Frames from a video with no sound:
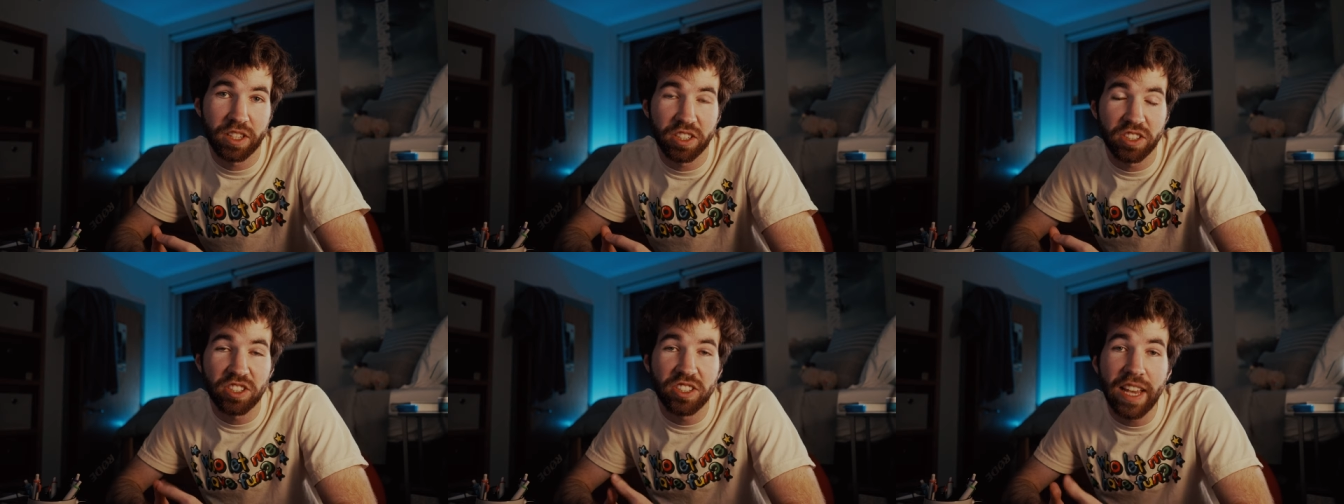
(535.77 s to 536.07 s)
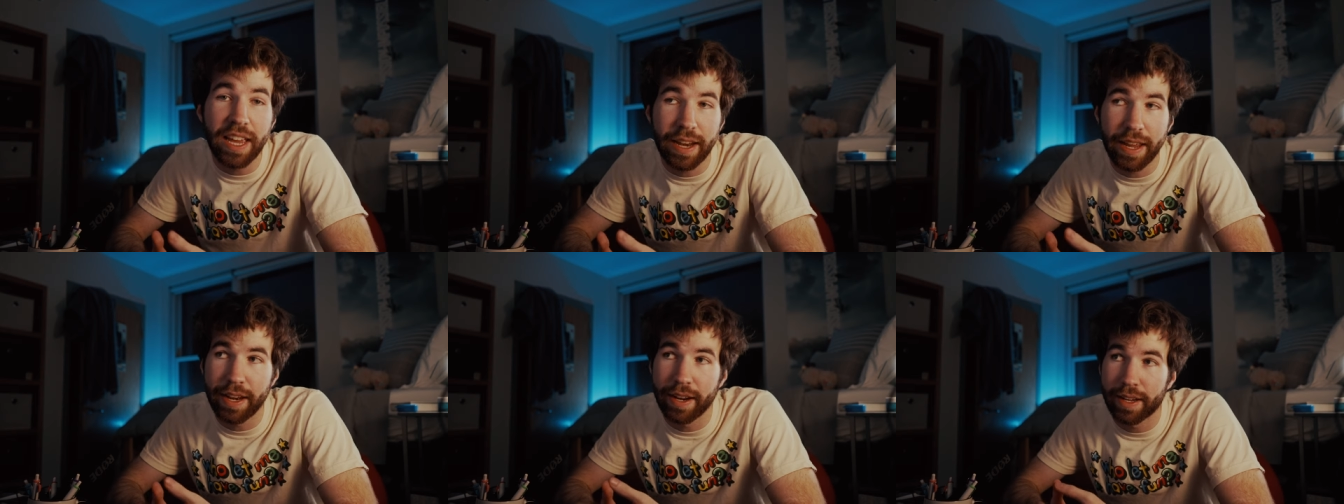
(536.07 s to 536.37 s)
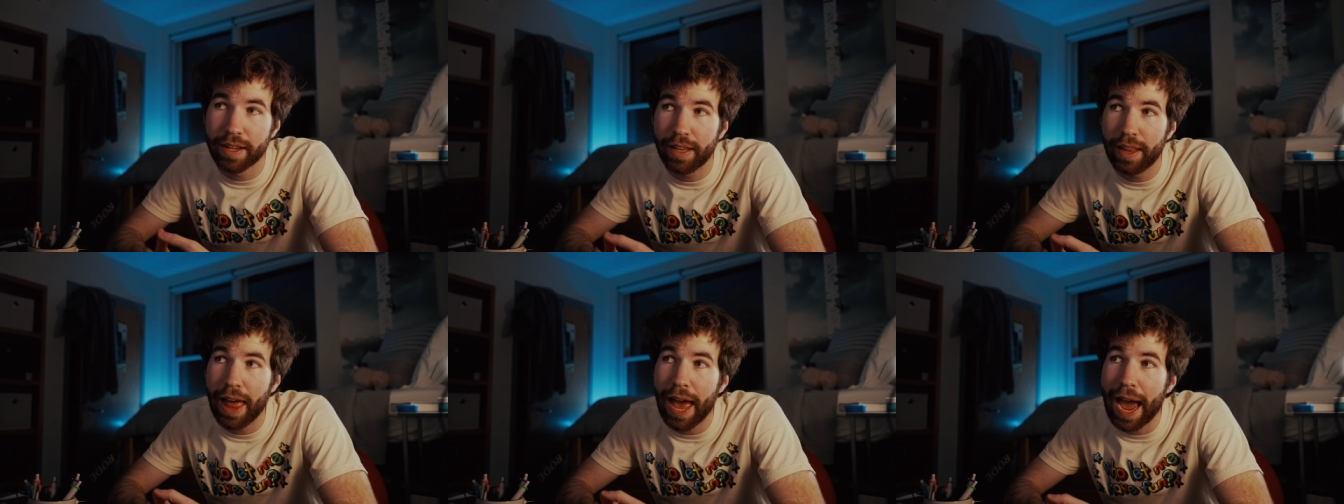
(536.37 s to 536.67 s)
to sit in
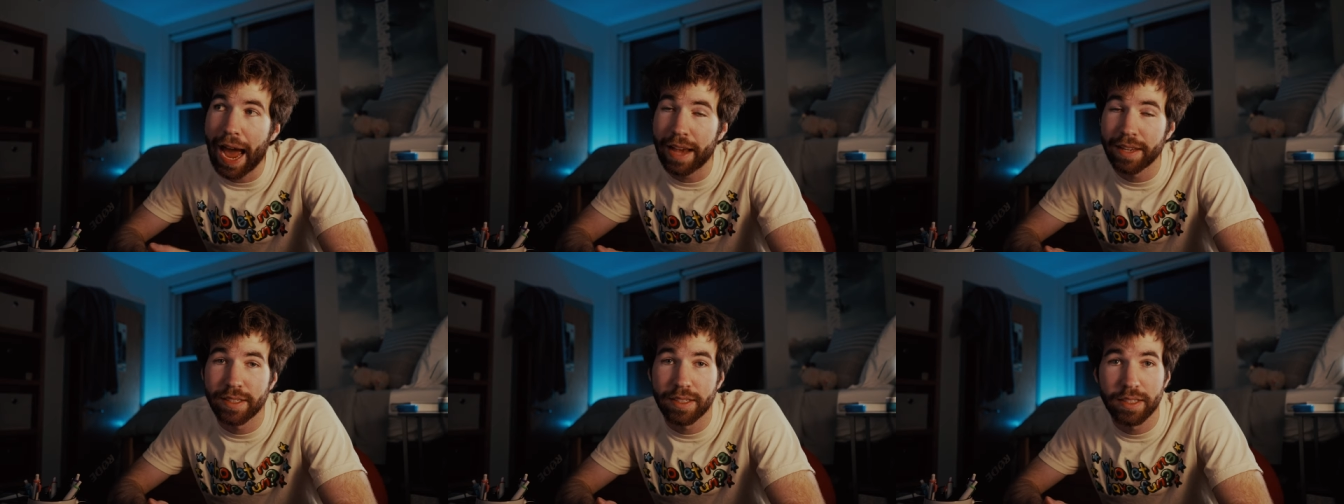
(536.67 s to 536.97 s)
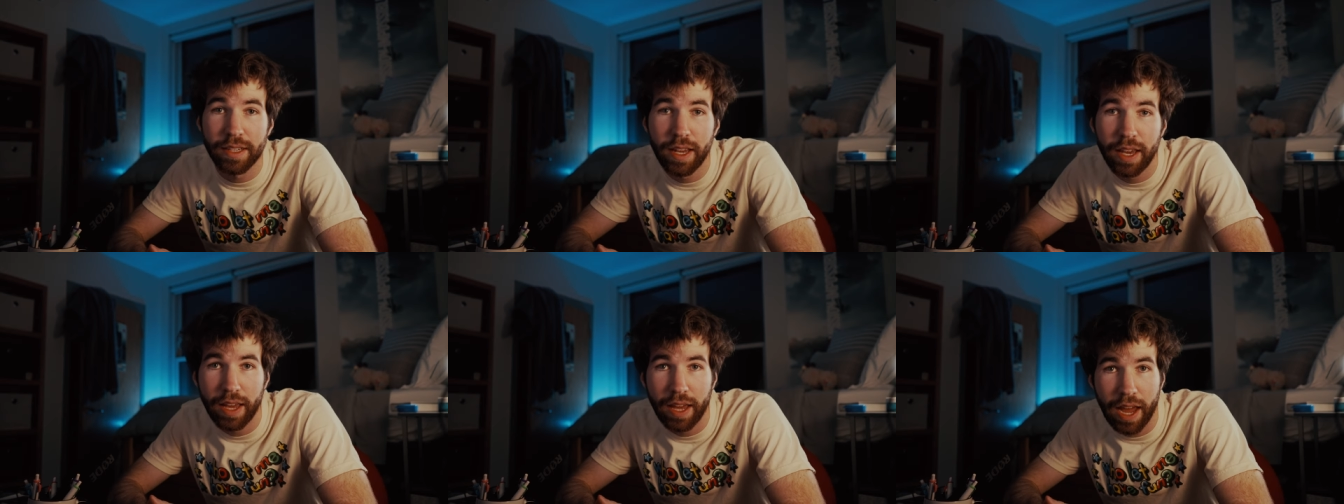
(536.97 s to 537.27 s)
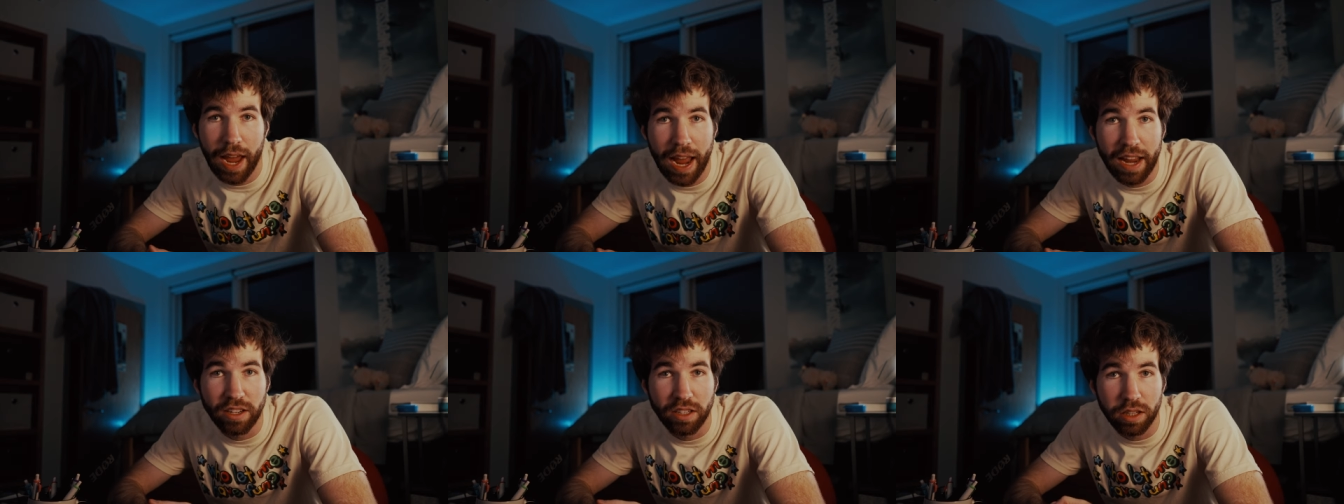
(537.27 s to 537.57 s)
a class
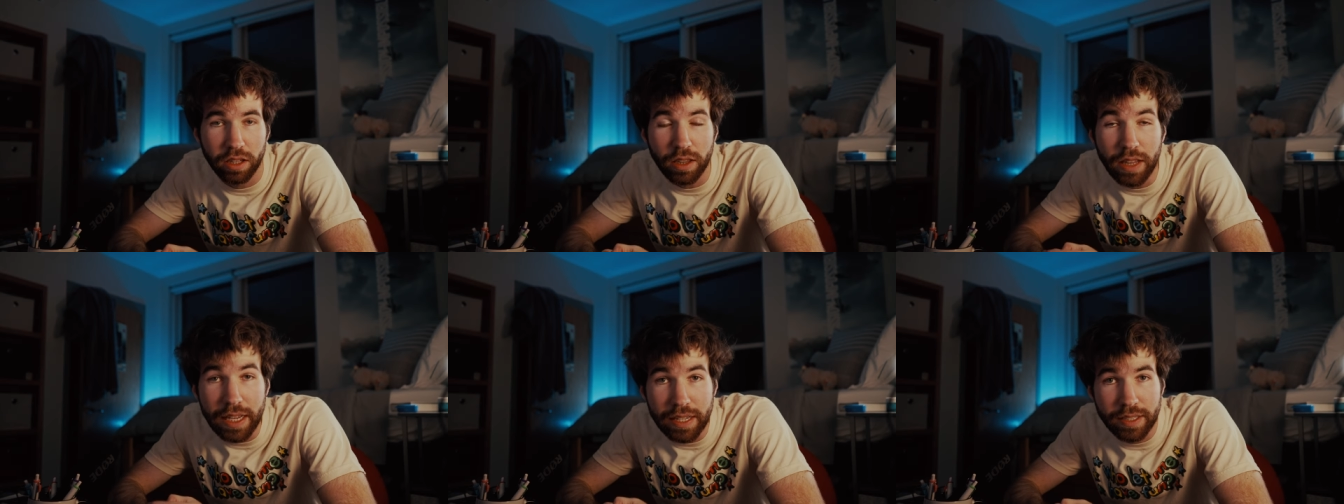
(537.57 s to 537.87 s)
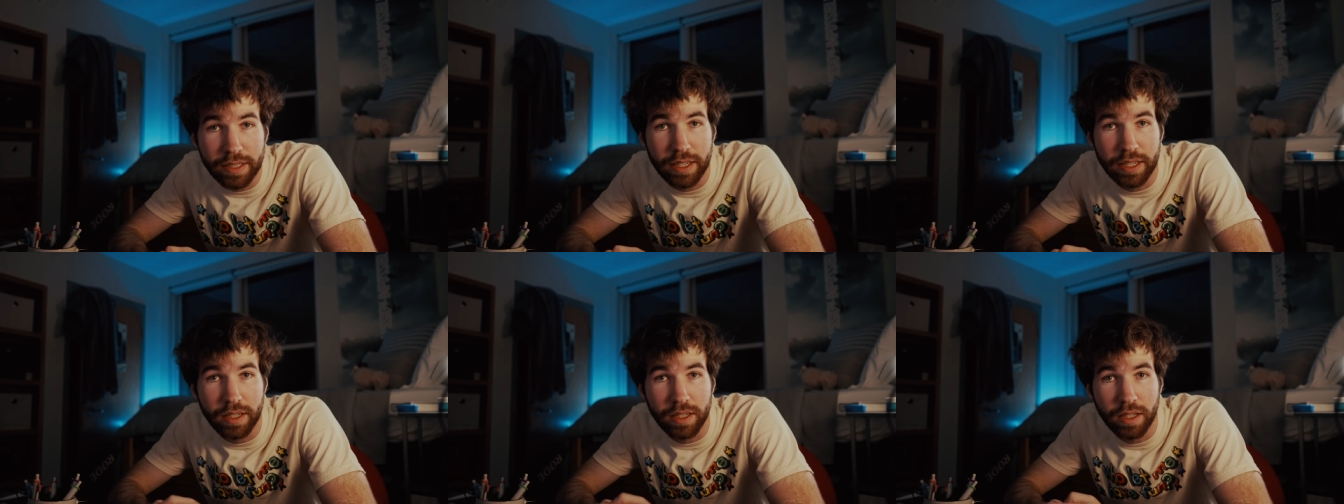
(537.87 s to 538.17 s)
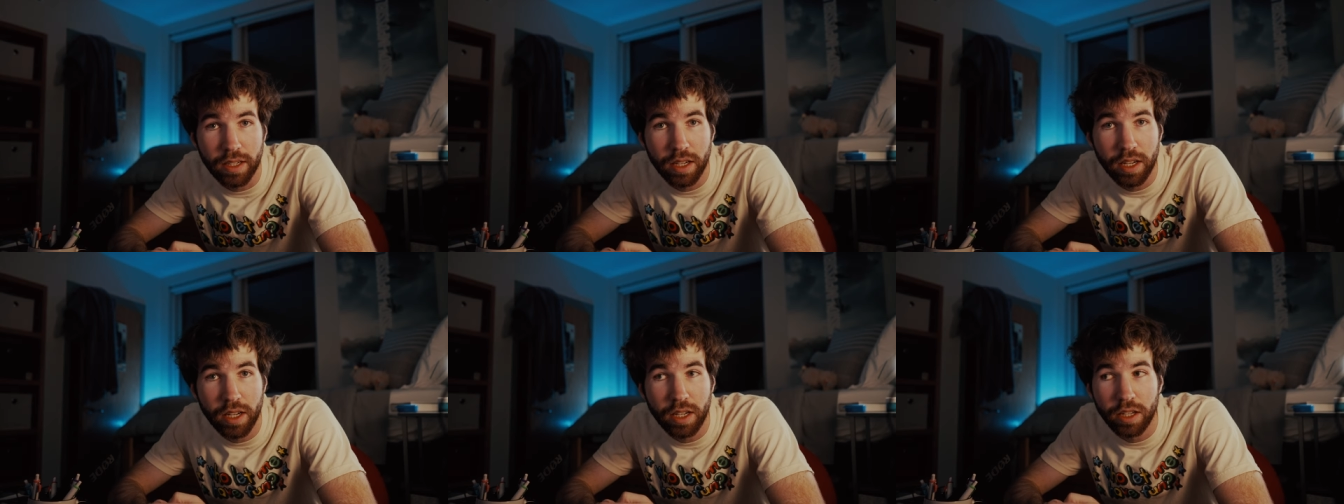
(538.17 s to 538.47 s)
and
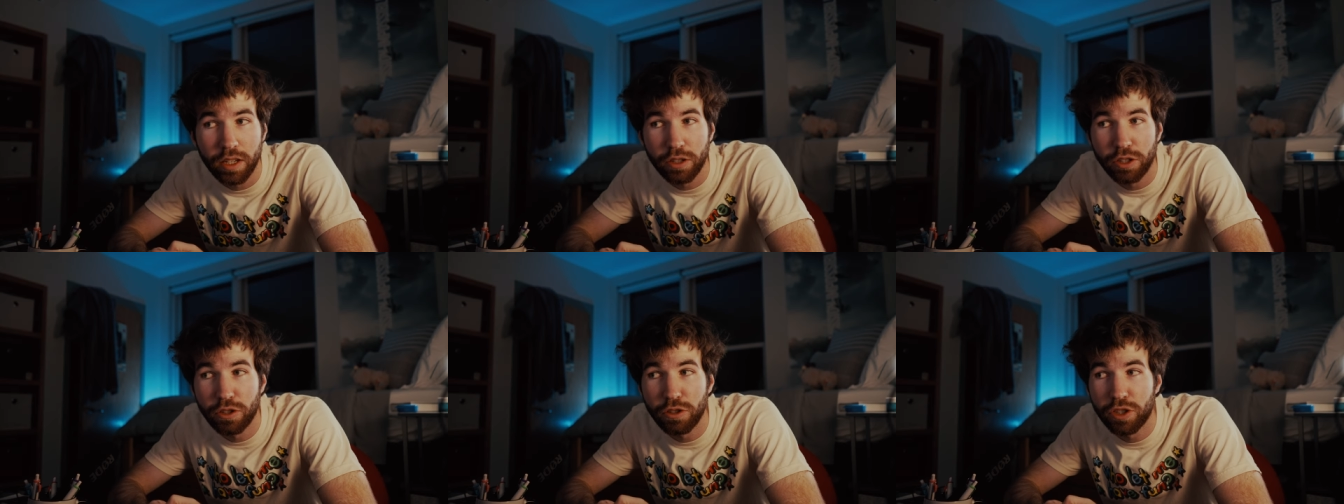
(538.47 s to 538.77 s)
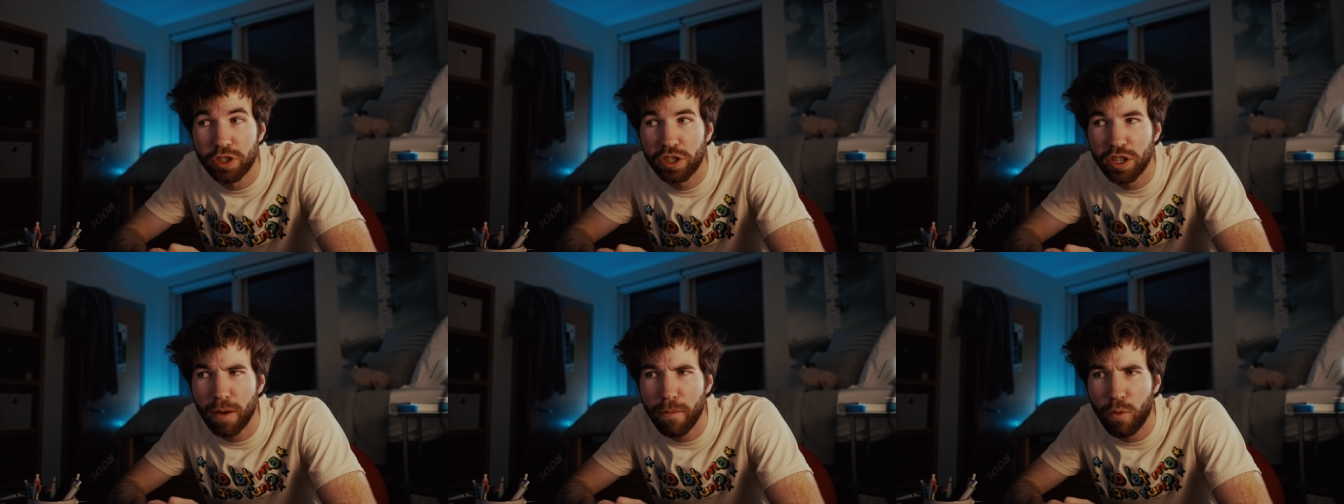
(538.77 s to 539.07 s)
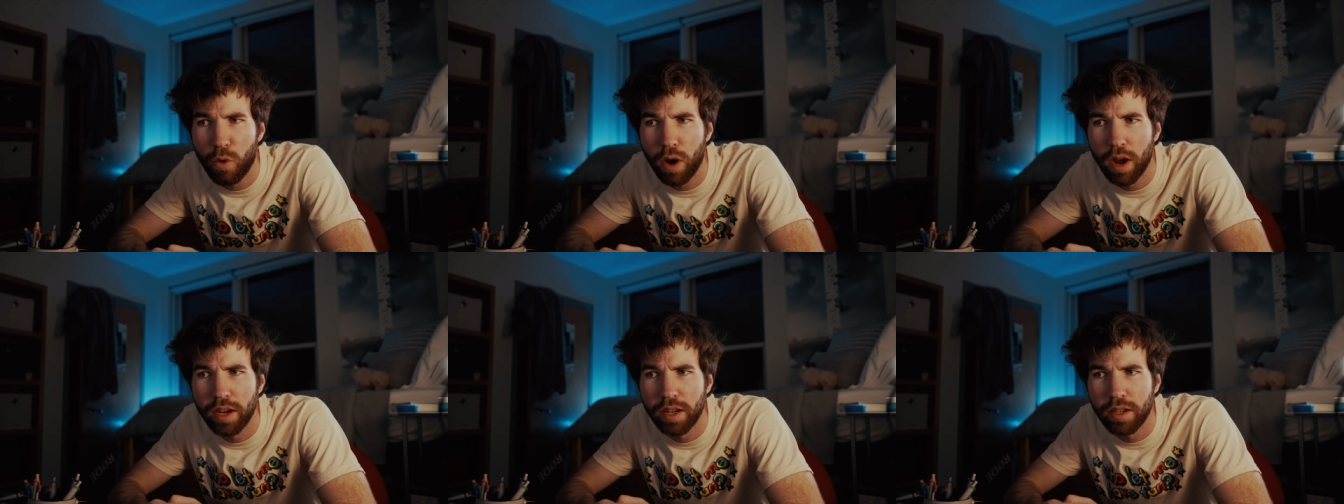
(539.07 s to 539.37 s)
listen to
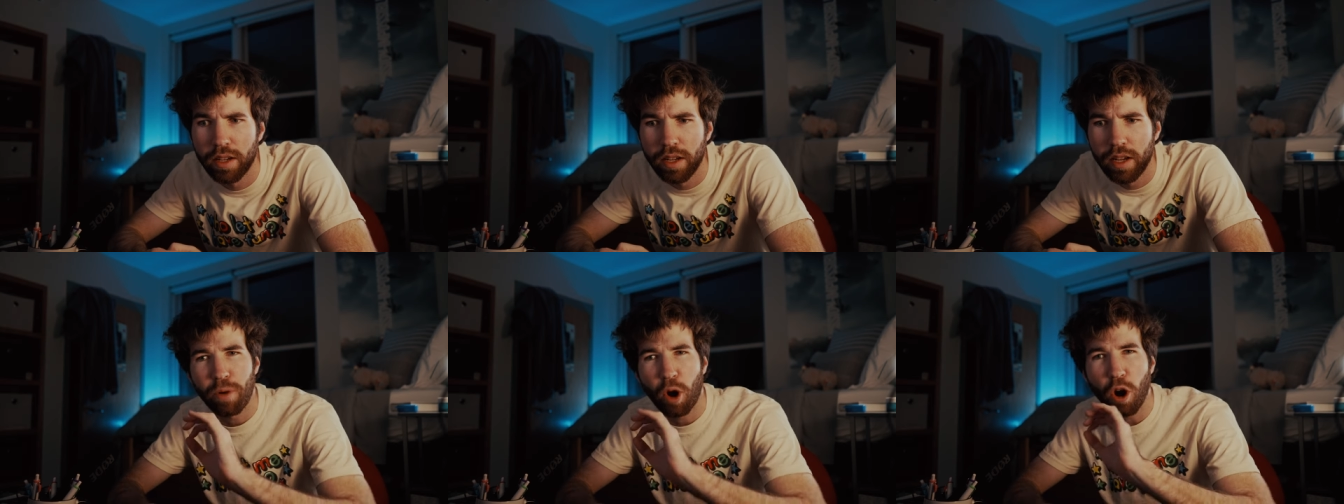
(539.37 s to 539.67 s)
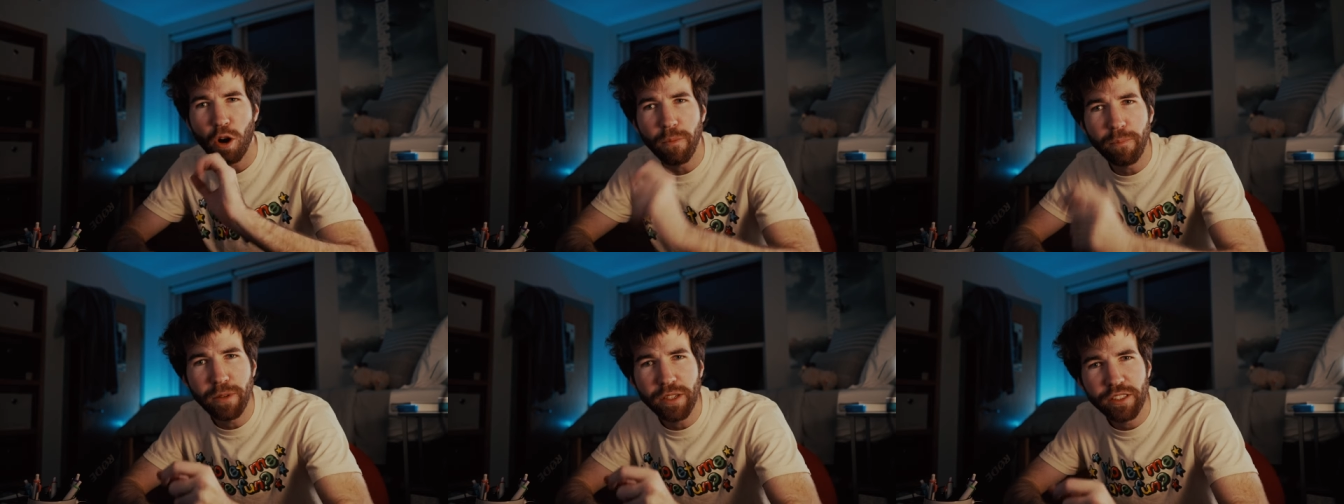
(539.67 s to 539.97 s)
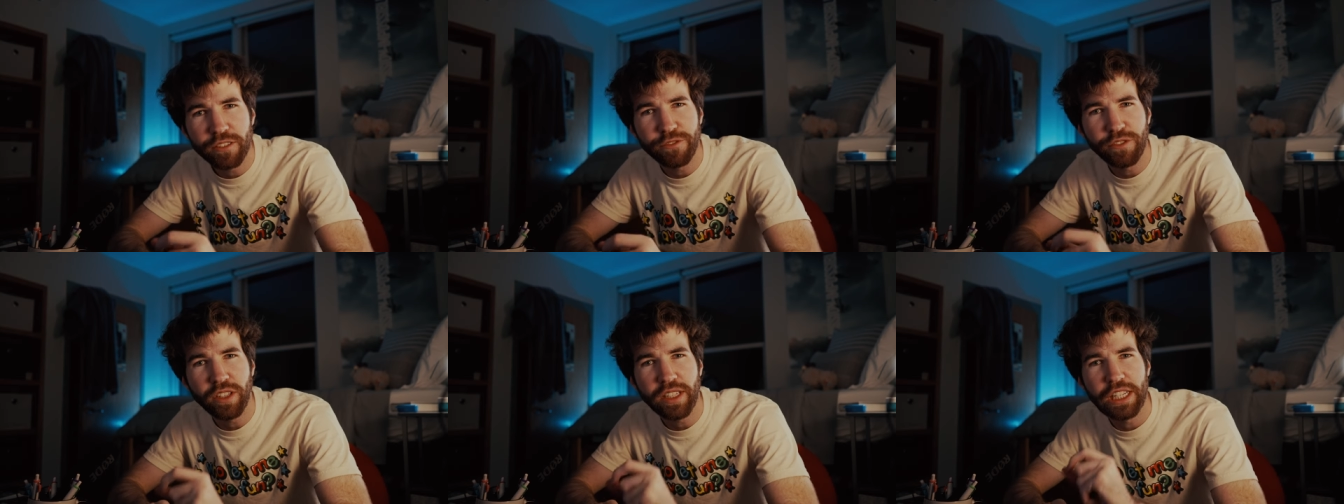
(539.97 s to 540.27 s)
someone
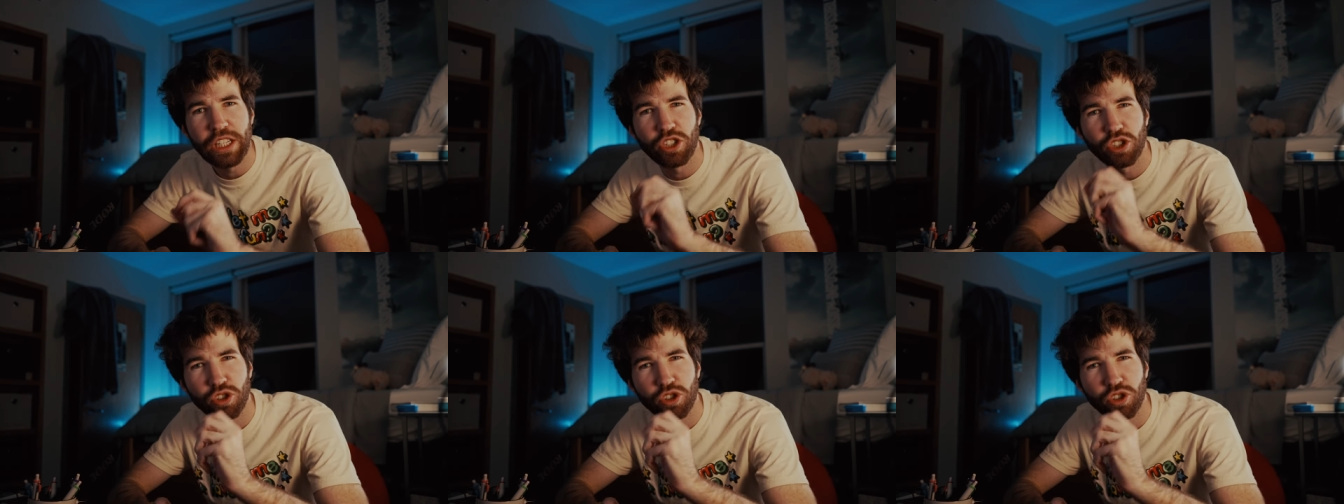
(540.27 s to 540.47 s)
purposefully